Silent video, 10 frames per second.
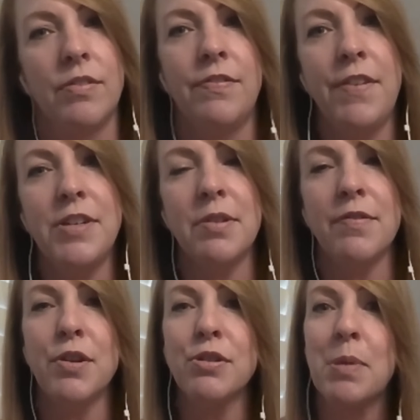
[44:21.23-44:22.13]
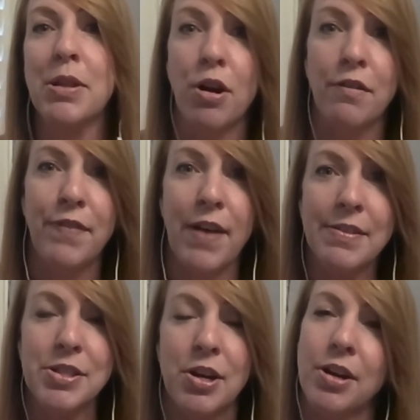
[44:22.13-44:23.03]
fifty reviews, but they're all
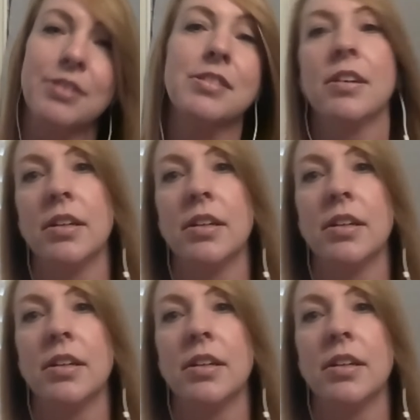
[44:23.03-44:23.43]
five stars.